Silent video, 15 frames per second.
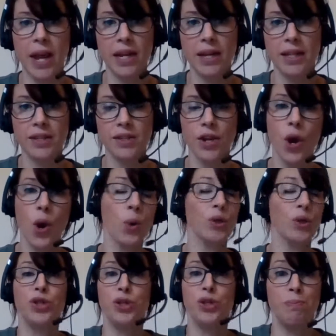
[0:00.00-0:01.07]
maintenance,
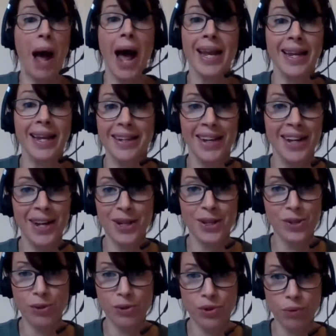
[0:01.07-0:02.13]
or to just buying a
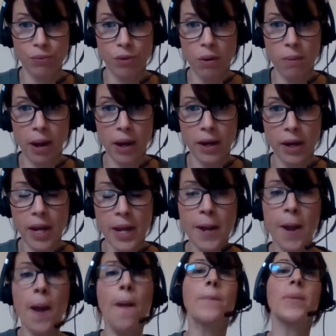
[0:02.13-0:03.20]
social robot.
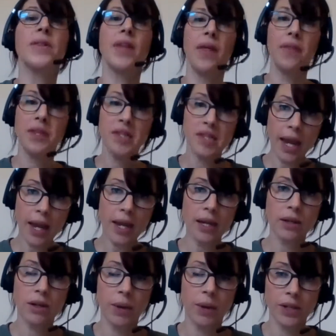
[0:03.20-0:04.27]
But then the
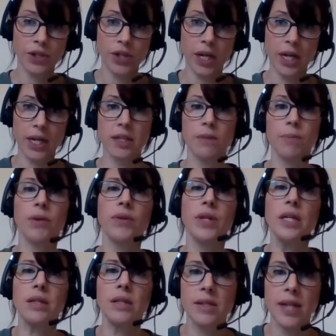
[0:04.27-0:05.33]
second question is about
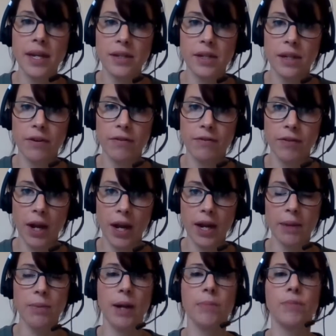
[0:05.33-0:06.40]
the incentive, right?
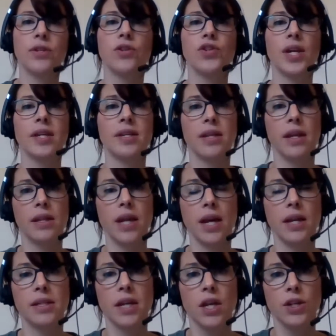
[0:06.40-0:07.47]
I'm suggesting
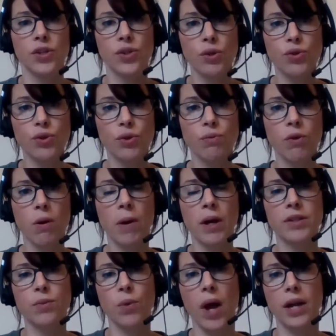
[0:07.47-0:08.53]
that social
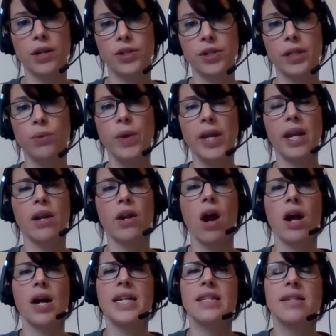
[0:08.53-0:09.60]
robots will actually weaken
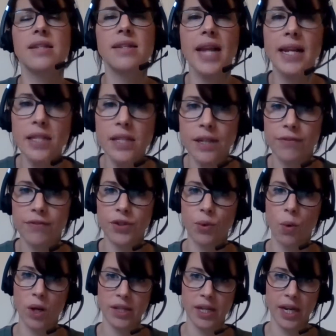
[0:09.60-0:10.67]
our incentive to
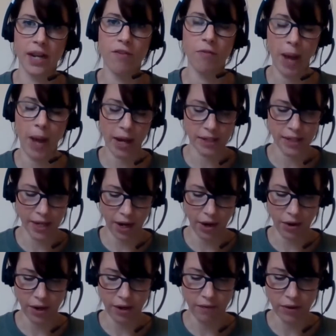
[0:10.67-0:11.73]
want to give back to
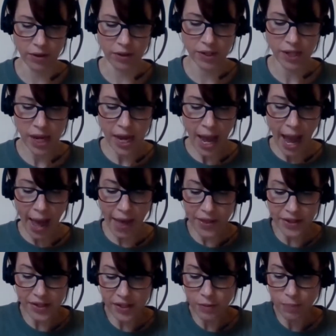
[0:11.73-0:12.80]
caregivers. And
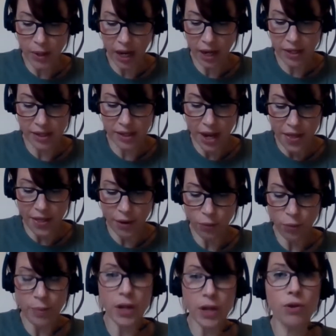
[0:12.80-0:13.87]
this is because there
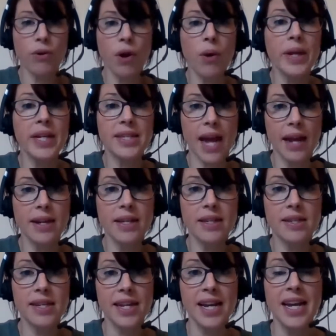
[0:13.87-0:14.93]
will be a growing
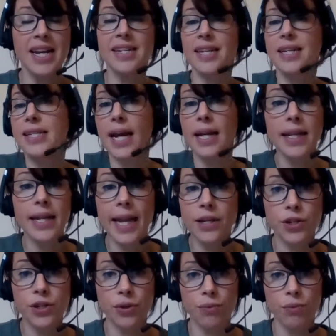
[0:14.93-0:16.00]
tendency to
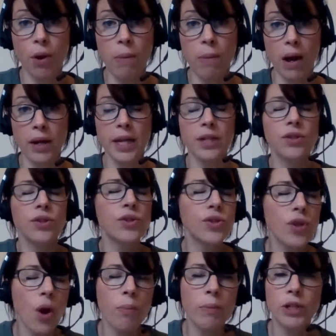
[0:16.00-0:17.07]
delegate to the robot. It's
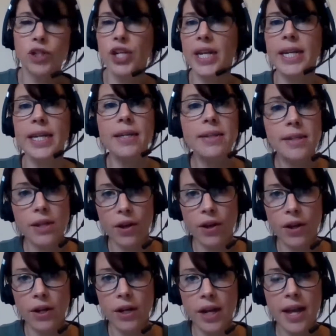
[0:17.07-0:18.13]
so much
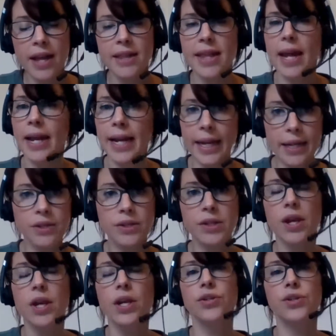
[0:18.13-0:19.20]
easier than it is
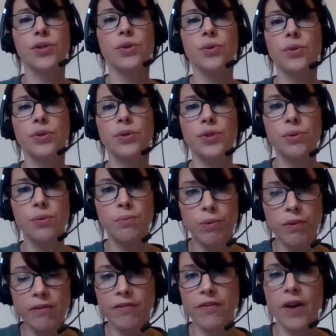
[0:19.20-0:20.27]
to
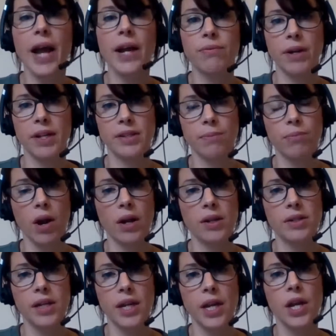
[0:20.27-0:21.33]
provide
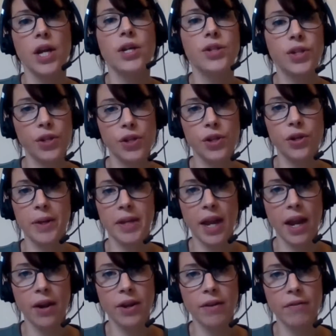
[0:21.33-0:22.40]
reciprocity to the human
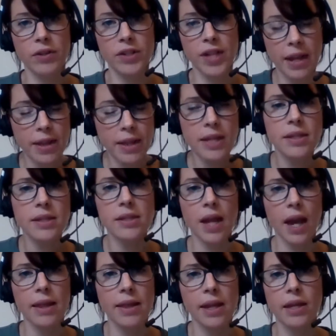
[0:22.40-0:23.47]
caregivers. And this,
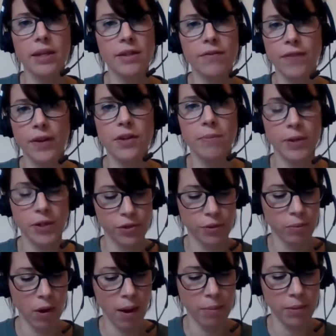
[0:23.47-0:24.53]
I think, is a fundamental
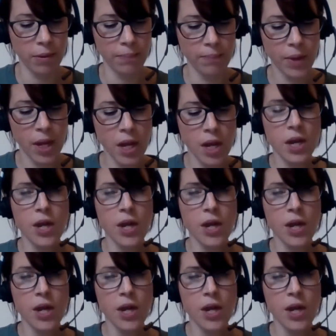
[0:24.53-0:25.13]
problem.